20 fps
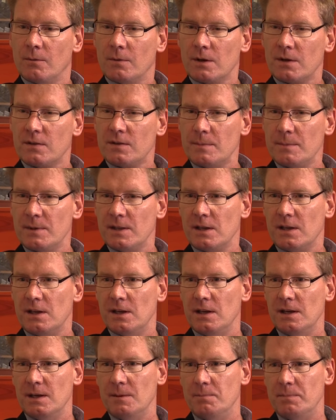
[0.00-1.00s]
What are some of the
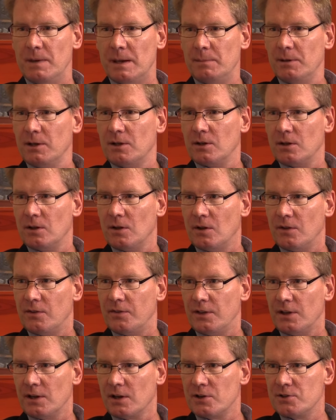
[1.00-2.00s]
key biblical or
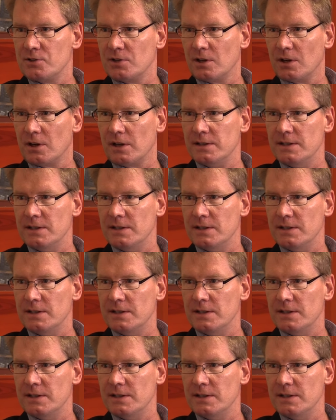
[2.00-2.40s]
theological